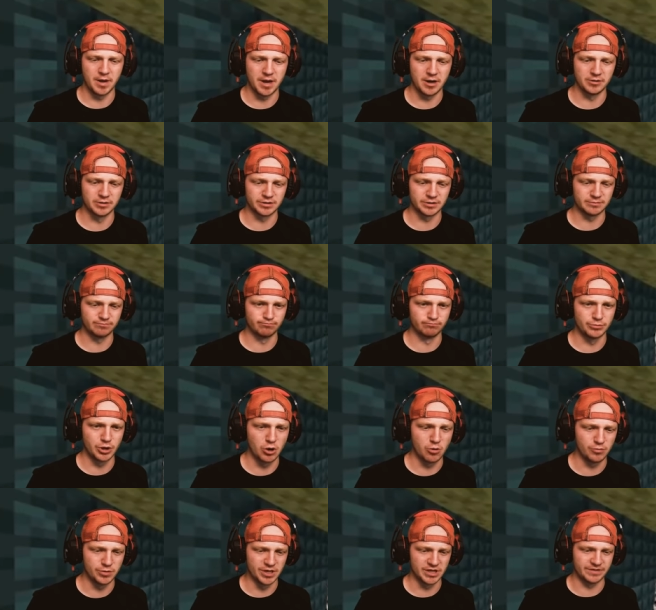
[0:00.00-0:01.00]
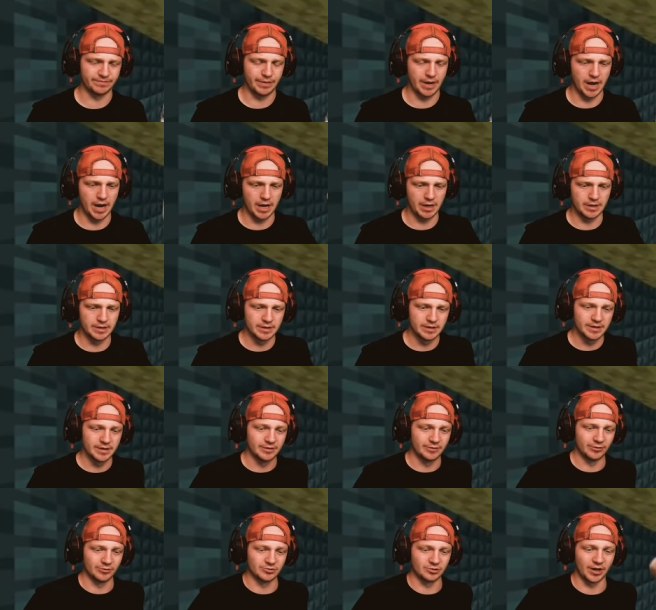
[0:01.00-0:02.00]
players know this pain.
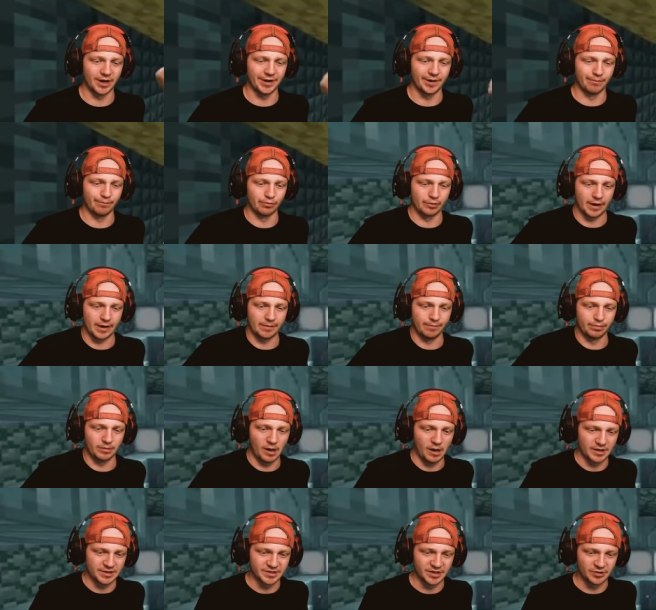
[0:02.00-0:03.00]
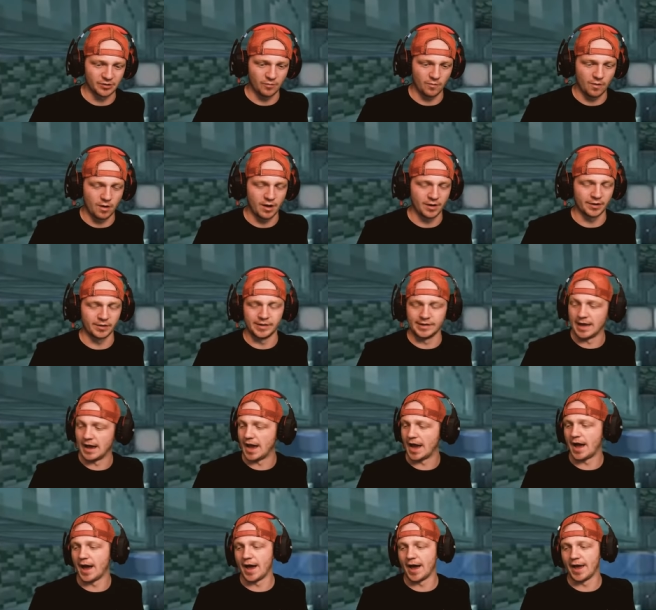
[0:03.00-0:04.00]
They're trying to break blocks underwater.
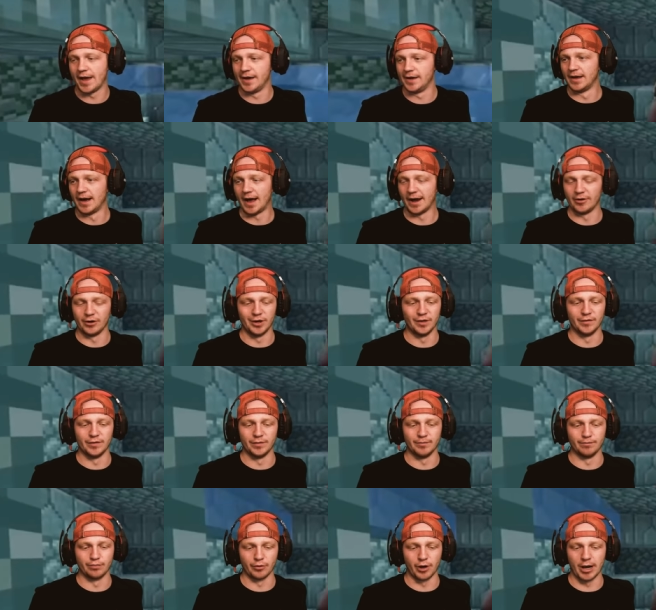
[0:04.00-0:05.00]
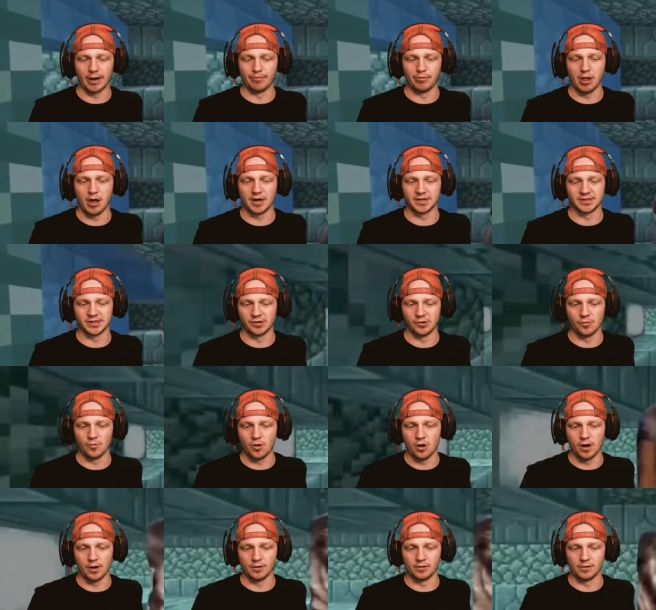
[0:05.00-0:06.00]
Yeah, I, I don't even break blocks
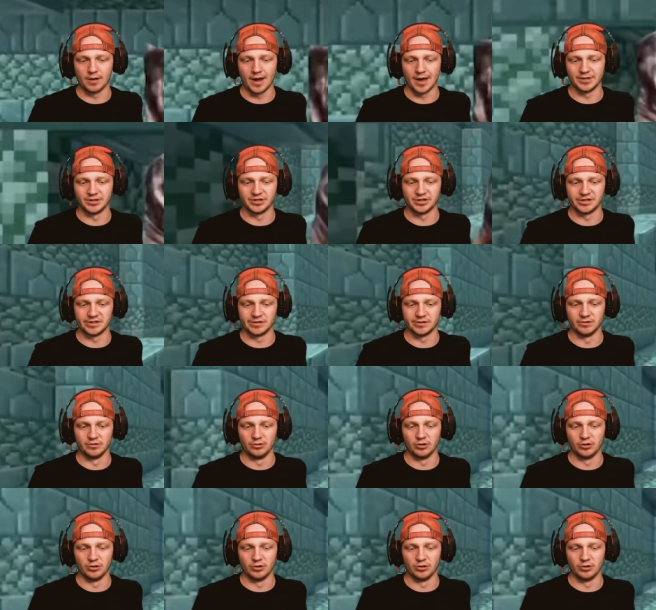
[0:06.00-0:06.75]
underwater. I just